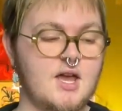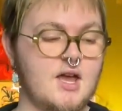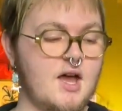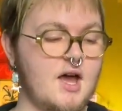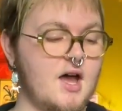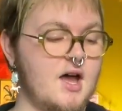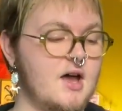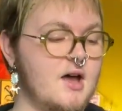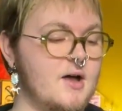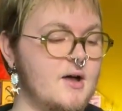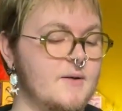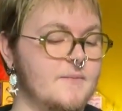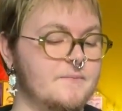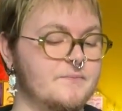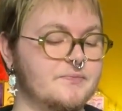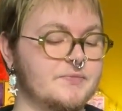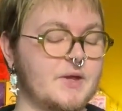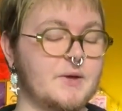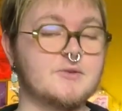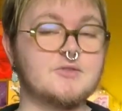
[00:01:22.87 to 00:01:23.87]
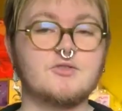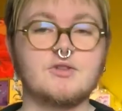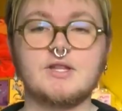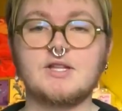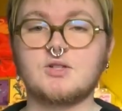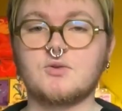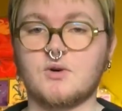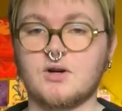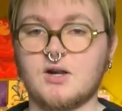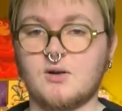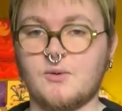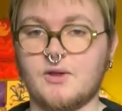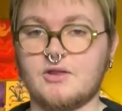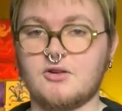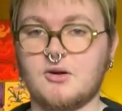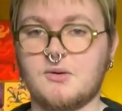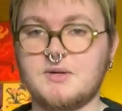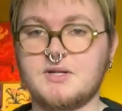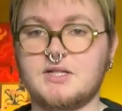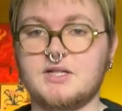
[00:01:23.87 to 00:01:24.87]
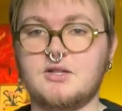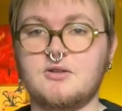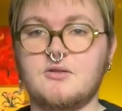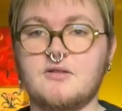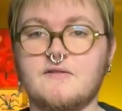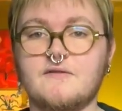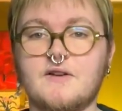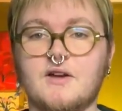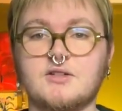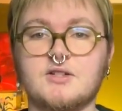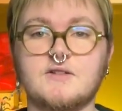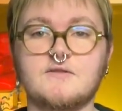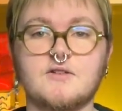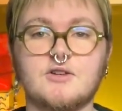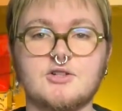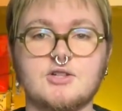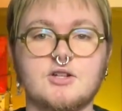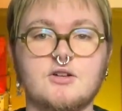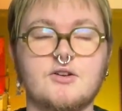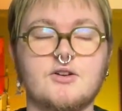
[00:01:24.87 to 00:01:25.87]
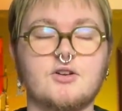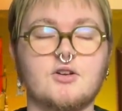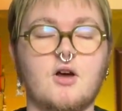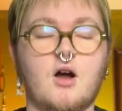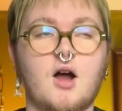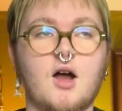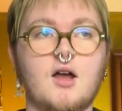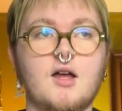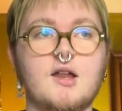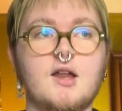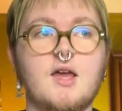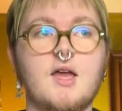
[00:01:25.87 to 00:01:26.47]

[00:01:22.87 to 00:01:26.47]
I was really torn on whether I wanted to do the felted version or not,